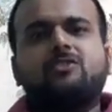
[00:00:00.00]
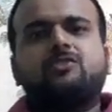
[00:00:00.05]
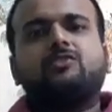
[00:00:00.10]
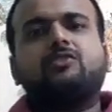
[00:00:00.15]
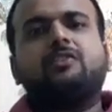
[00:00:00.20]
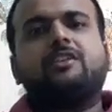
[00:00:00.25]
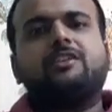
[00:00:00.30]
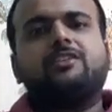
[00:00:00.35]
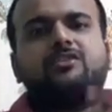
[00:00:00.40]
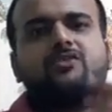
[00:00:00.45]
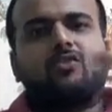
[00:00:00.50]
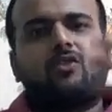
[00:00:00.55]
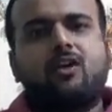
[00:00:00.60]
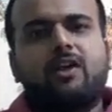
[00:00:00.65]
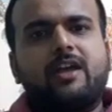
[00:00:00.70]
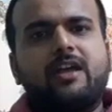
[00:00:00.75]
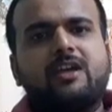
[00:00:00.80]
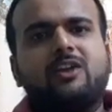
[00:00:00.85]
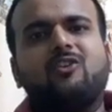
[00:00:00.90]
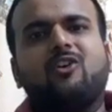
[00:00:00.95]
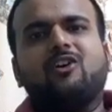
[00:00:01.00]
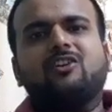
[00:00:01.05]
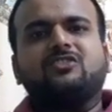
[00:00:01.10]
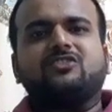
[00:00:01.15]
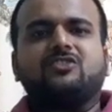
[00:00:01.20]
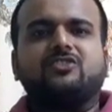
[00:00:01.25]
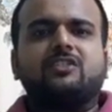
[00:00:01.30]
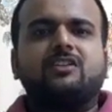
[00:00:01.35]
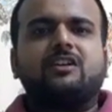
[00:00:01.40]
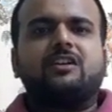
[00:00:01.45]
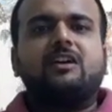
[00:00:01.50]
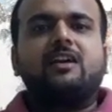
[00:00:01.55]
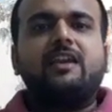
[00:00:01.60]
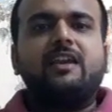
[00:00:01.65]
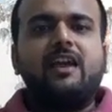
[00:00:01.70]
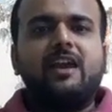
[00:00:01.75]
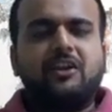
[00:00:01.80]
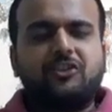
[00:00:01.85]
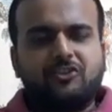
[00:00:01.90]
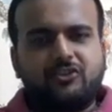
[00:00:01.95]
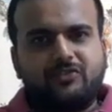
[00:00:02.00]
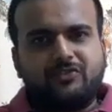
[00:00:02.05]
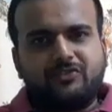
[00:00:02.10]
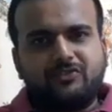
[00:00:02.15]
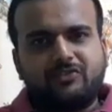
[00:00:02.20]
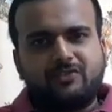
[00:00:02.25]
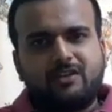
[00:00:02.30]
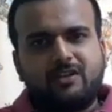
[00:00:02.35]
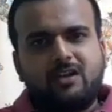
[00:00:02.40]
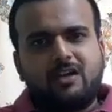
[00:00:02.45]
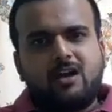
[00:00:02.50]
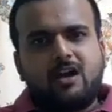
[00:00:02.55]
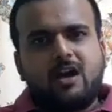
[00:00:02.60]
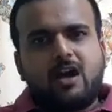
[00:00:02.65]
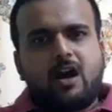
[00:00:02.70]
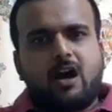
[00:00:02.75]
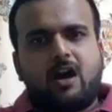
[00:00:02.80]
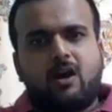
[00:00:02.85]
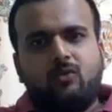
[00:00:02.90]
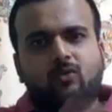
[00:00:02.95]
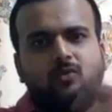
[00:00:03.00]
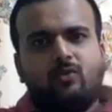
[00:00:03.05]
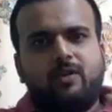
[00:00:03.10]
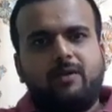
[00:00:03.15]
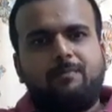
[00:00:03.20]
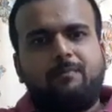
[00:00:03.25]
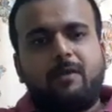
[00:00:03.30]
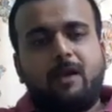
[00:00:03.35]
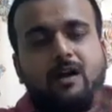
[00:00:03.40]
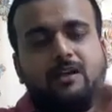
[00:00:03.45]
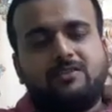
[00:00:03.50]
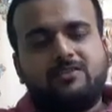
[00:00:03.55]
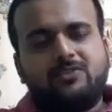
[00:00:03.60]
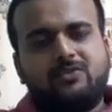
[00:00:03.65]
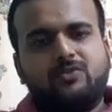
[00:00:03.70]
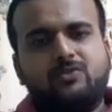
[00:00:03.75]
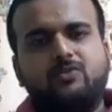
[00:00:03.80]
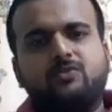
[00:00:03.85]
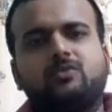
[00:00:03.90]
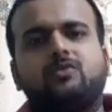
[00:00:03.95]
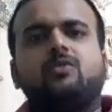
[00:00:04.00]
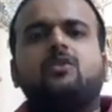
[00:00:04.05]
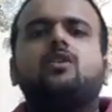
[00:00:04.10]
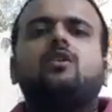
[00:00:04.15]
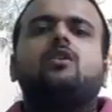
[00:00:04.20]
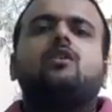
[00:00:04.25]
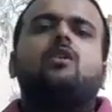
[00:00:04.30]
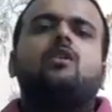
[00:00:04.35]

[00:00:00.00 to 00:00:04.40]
to destroy God's creations, how he plans to